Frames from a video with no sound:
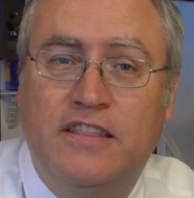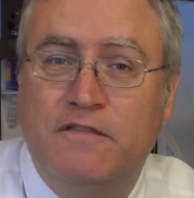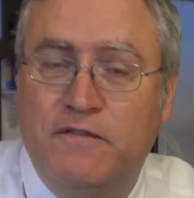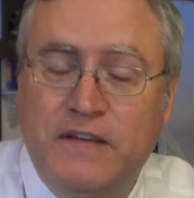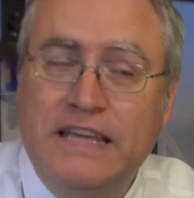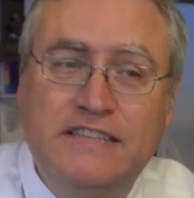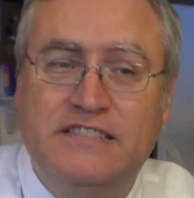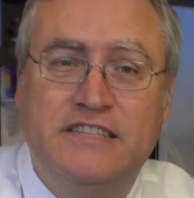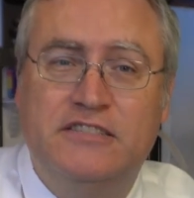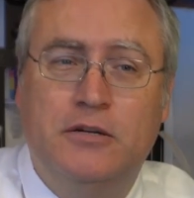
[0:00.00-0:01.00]
the feed
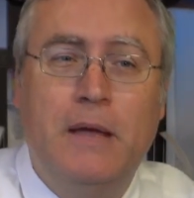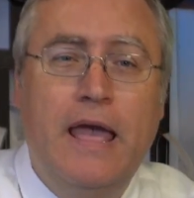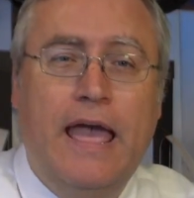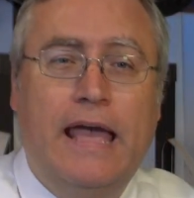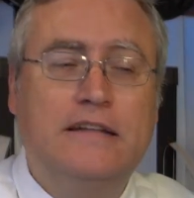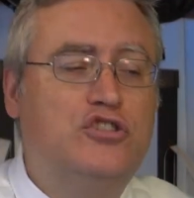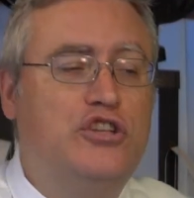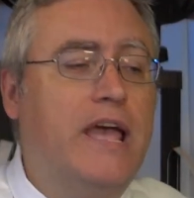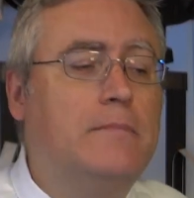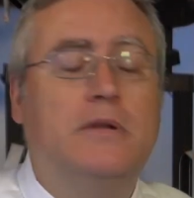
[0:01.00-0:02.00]
system and
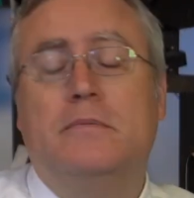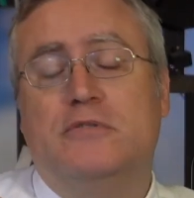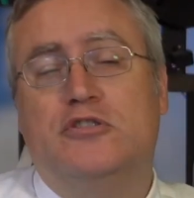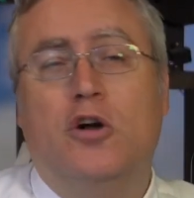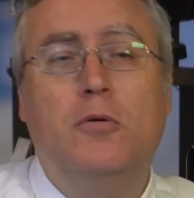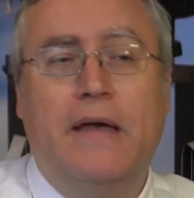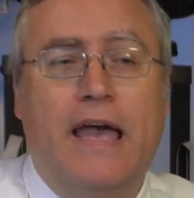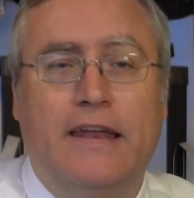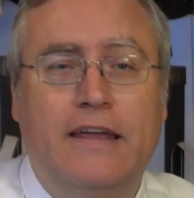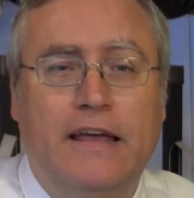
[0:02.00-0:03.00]
jammed up so
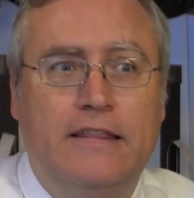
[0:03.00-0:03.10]
bad